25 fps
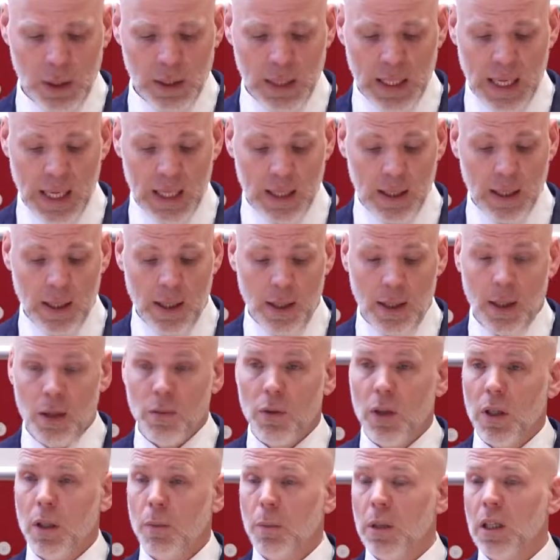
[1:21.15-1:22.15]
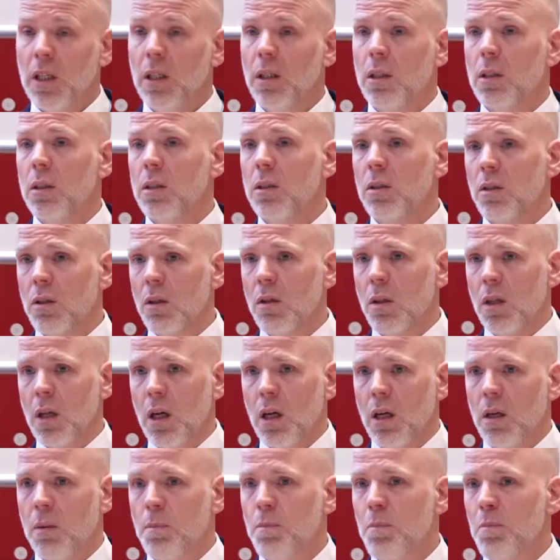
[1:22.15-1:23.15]
data availability, so
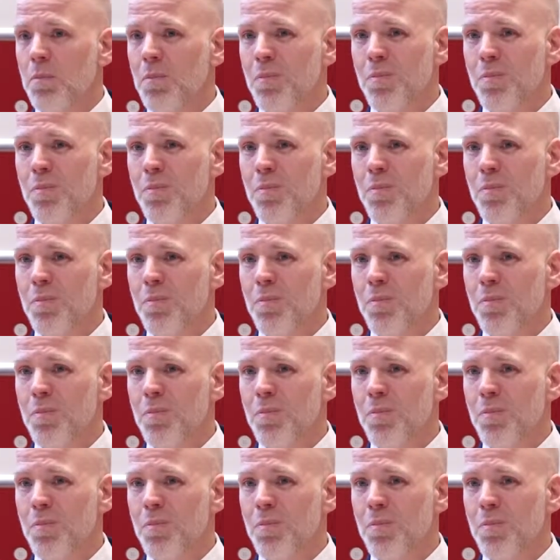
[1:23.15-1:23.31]
think